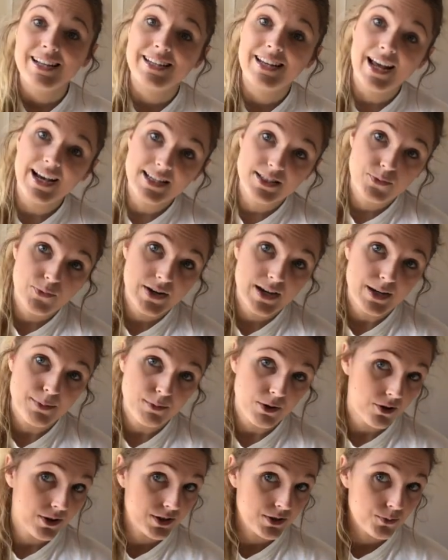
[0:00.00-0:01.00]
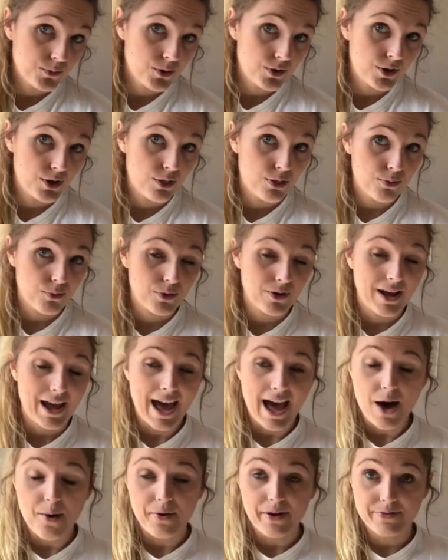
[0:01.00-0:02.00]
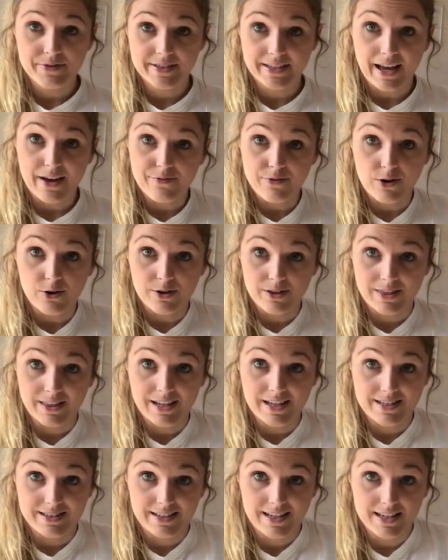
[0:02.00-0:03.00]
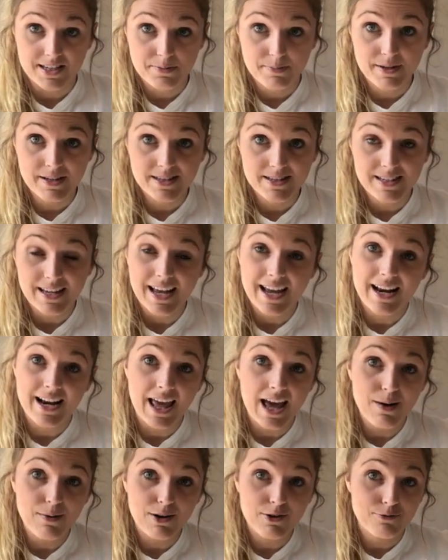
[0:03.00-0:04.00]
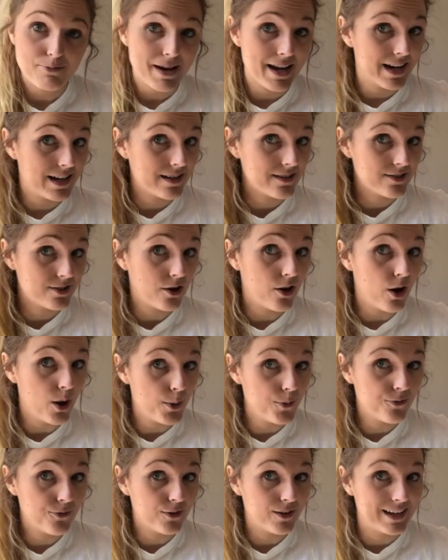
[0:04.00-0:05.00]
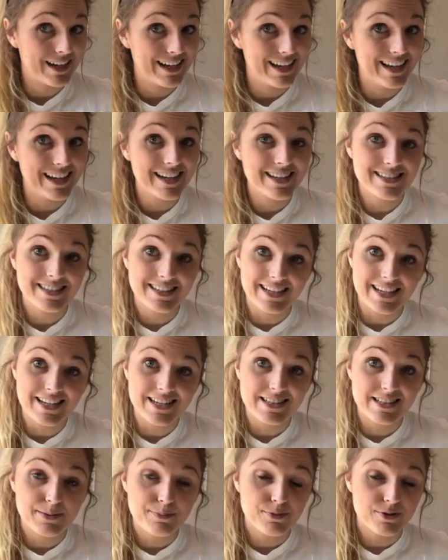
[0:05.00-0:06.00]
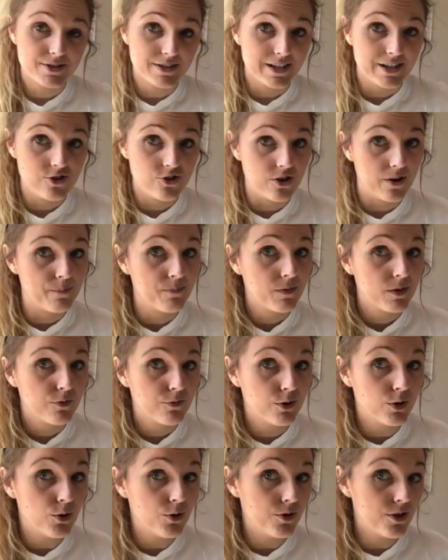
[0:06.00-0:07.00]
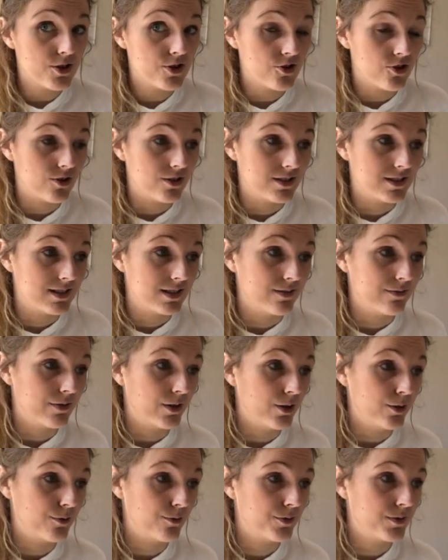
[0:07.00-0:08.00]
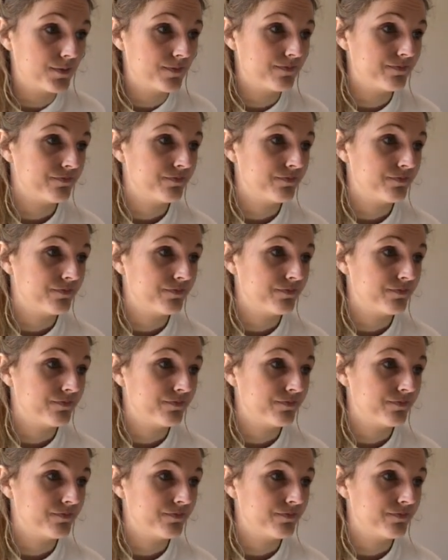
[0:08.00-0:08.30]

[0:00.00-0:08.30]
Next week, I'm going to walk you through how I've scaffolded the assessments and how I've made it so hopefully it's an easy procedure for all the students involved.